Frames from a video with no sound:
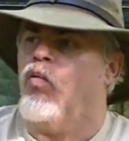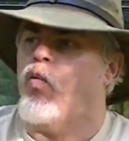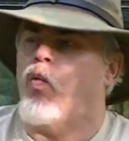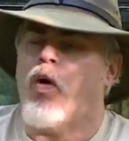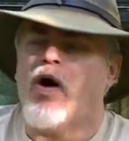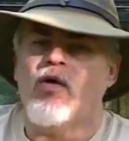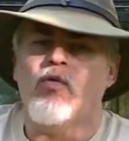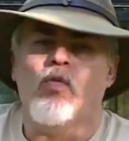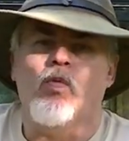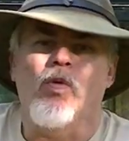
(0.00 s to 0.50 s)

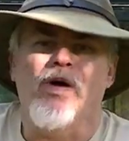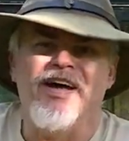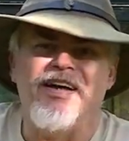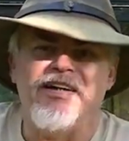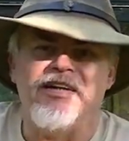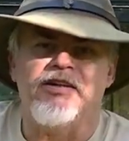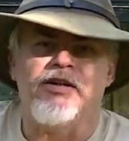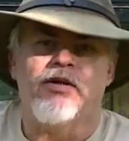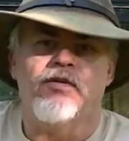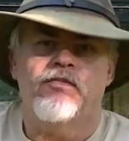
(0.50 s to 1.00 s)
What
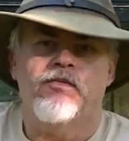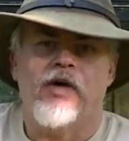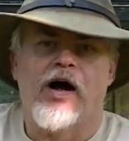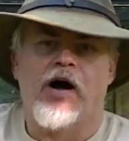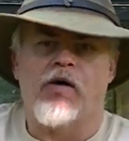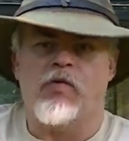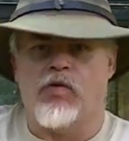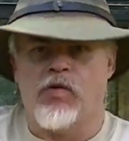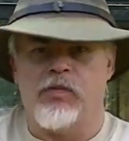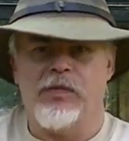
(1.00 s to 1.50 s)
weight?
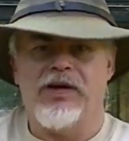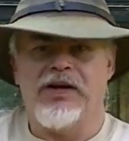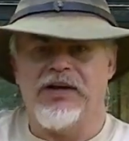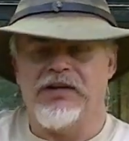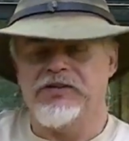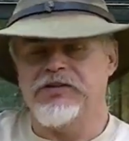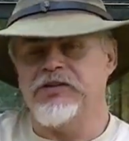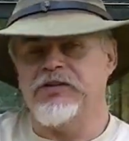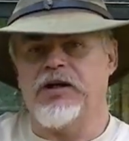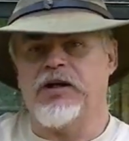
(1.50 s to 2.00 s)
I want to be
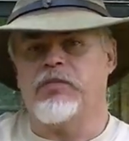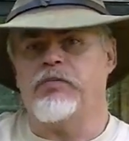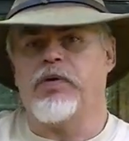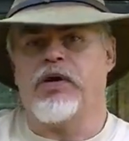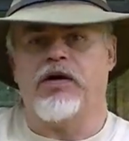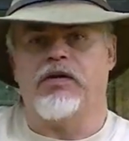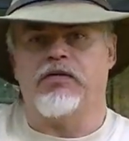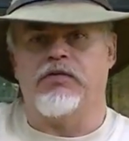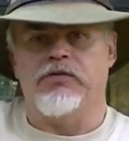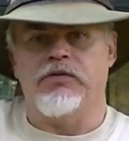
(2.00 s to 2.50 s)
less than 10
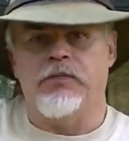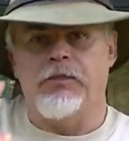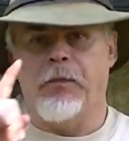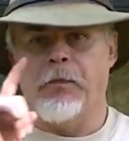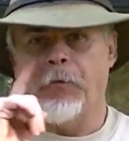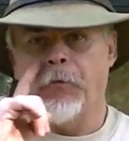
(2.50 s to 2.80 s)
pounds.